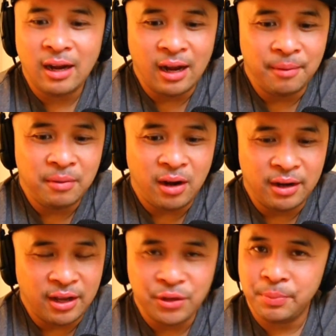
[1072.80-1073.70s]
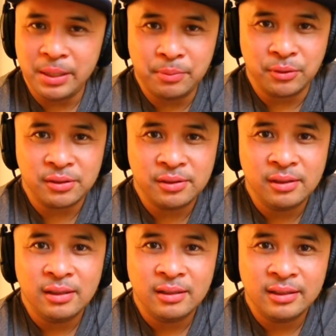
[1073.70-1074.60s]
on other people's
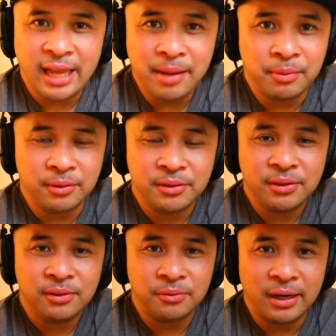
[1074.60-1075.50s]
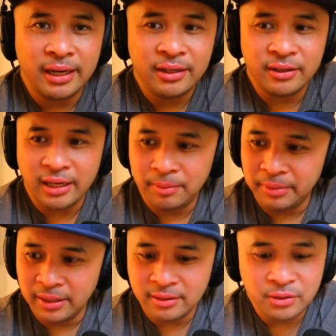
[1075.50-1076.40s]
tables, right? You're
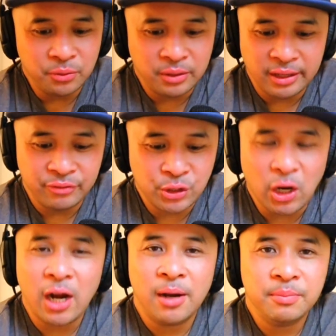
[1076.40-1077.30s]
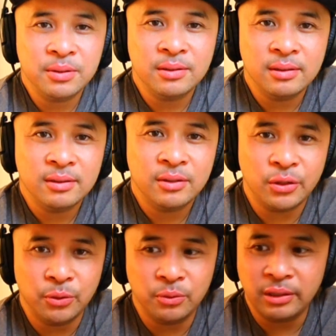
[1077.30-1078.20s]
helping to give jobs
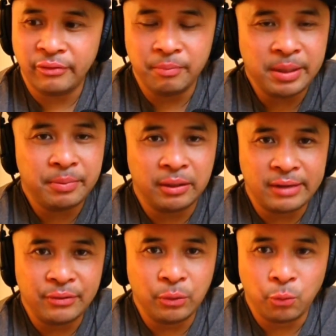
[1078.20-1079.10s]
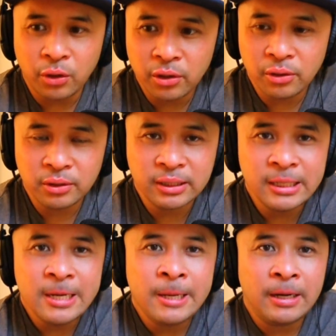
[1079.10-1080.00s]
to different people around the world,
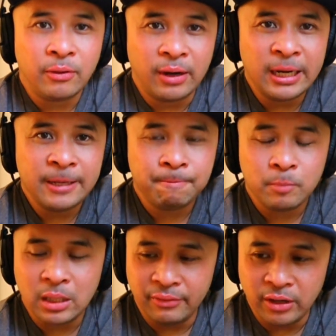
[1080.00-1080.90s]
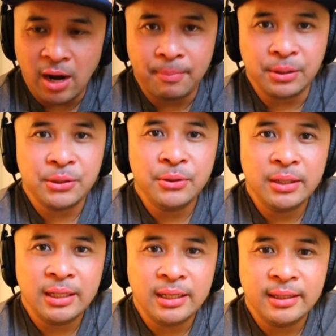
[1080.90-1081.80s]
right? Giving
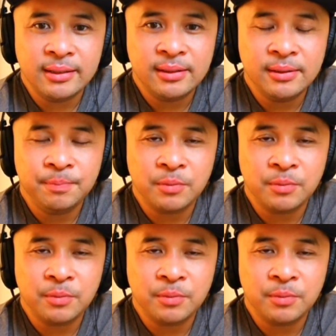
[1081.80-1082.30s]
opportunities,